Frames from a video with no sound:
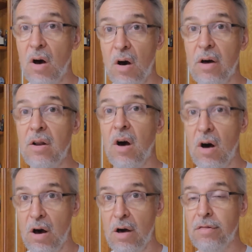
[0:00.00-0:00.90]
on
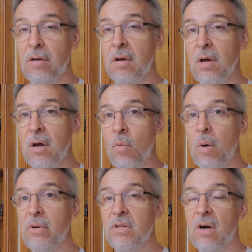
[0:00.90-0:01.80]
Hoth. What was